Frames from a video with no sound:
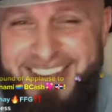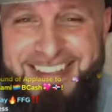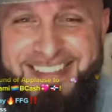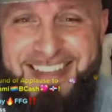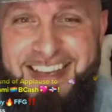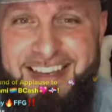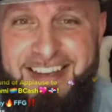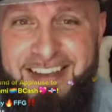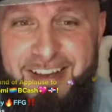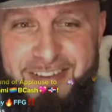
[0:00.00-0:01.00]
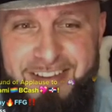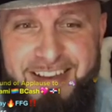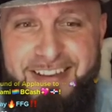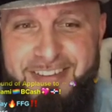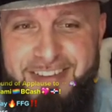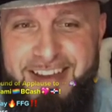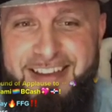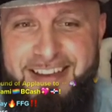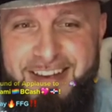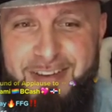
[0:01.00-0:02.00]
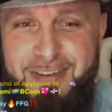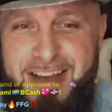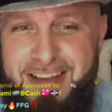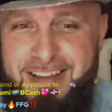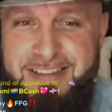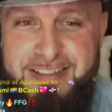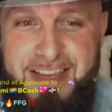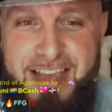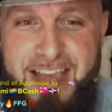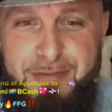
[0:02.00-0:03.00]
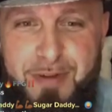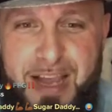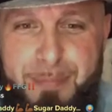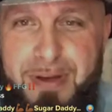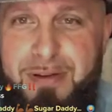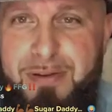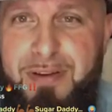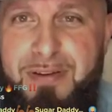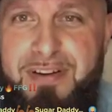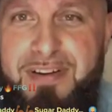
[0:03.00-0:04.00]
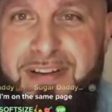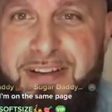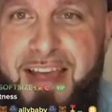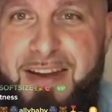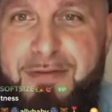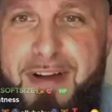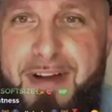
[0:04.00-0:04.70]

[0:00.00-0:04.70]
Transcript: like, okay, okay, I can sing and rap. Oh Lord, and rap.